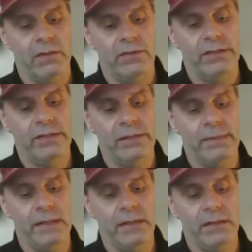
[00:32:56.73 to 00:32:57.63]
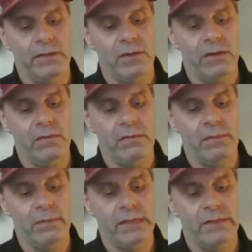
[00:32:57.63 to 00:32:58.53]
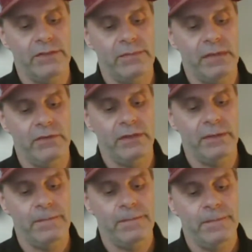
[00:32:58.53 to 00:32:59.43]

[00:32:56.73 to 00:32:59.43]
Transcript: CTB. So I'm glad to see Mike's here.